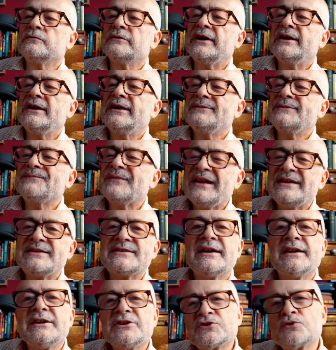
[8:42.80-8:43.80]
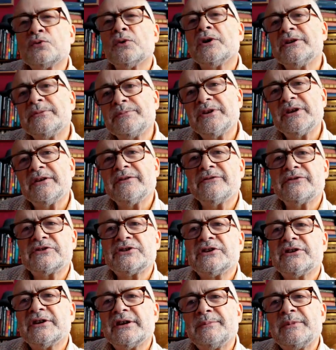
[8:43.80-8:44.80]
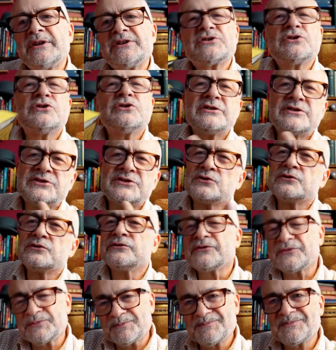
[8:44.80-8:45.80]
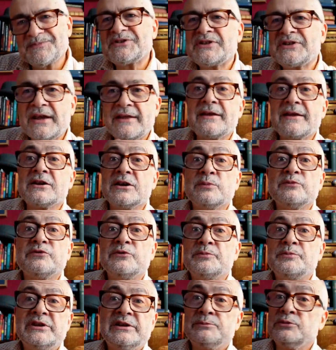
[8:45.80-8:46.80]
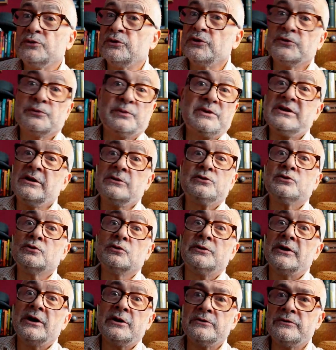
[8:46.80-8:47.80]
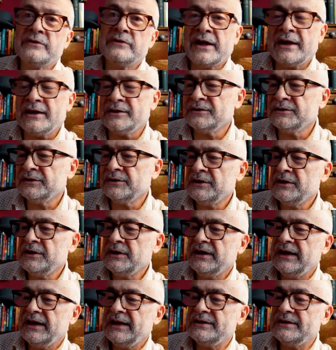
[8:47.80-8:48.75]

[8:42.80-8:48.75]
and it takes quite a bit of time. It's got to sort of set that up for people because we don't all know that in